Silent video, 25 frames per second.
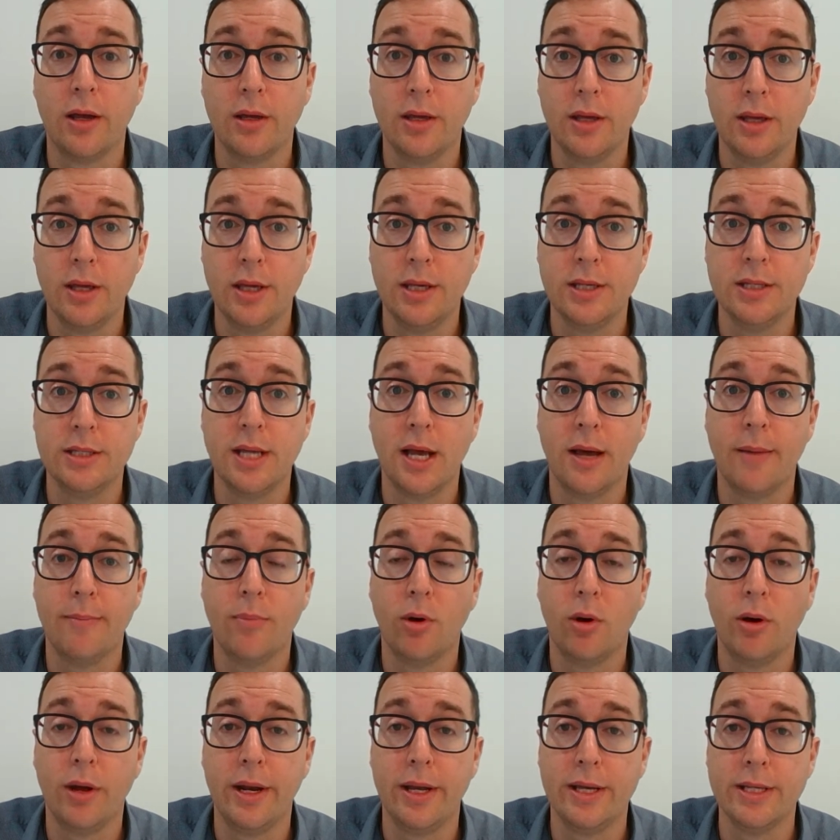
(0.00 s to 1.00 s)
is done
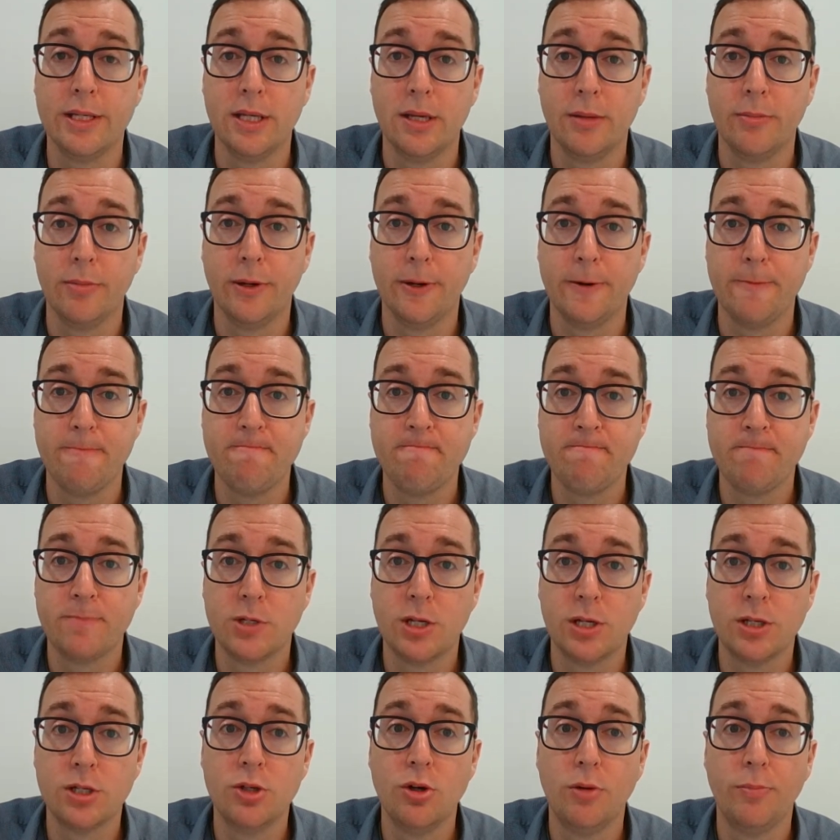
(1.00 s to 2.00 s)
by an SME. So
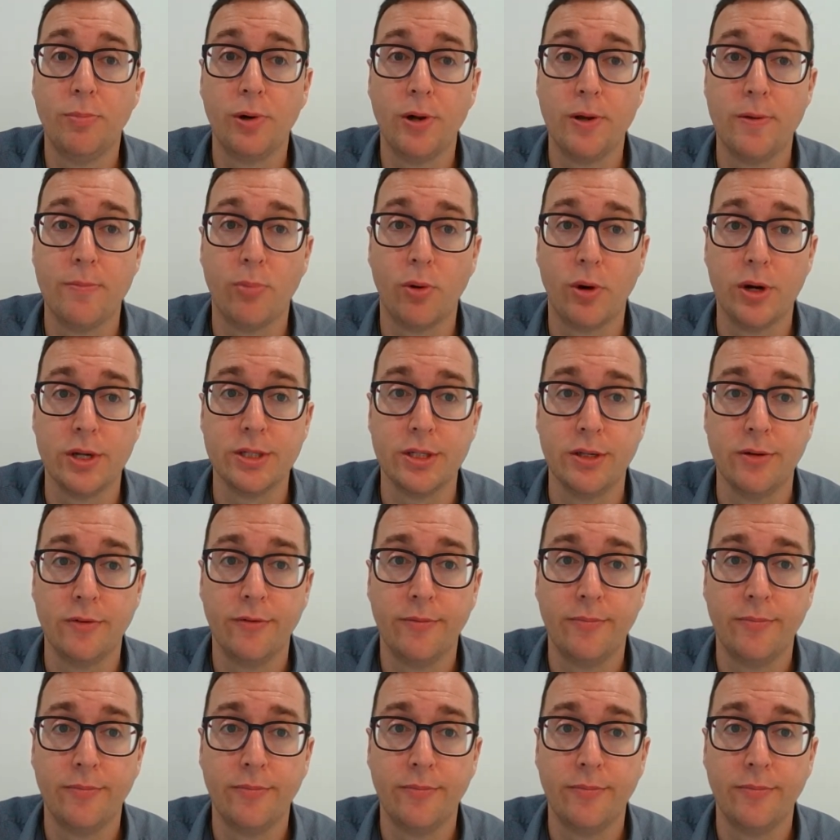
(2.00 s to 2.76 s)
it's still pretty impressive.